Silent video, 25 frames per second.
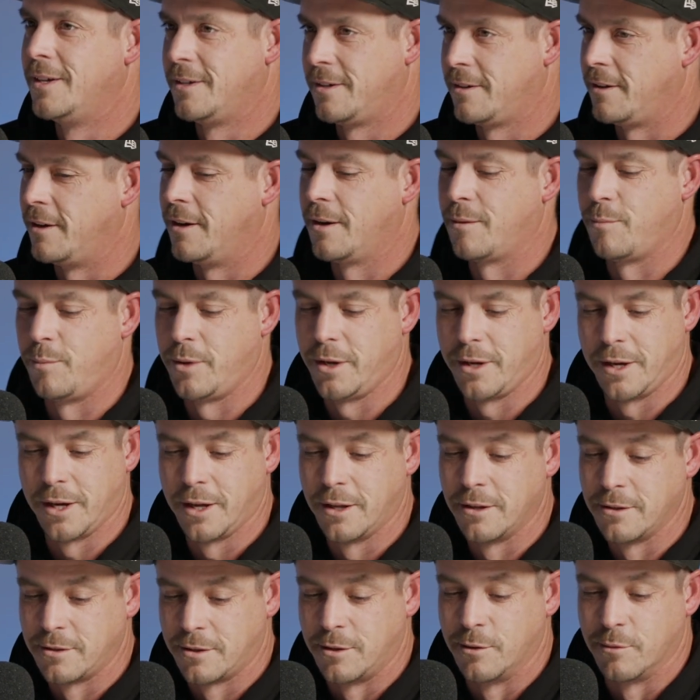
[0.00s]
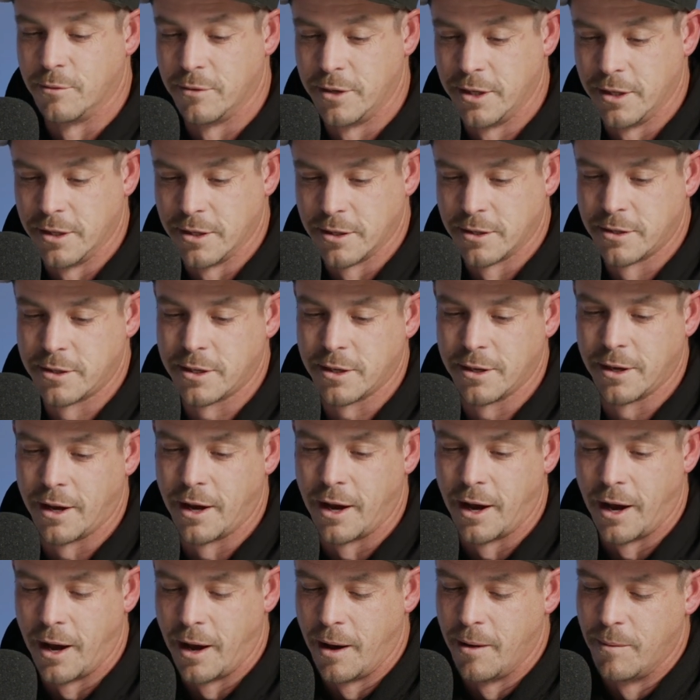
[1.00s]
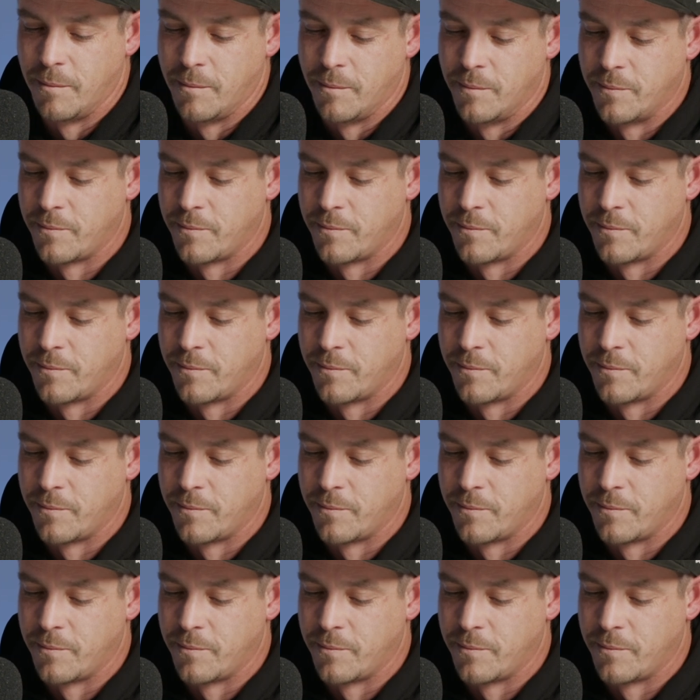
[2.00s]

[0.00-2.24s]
Yeah, Big L is the realist. Um,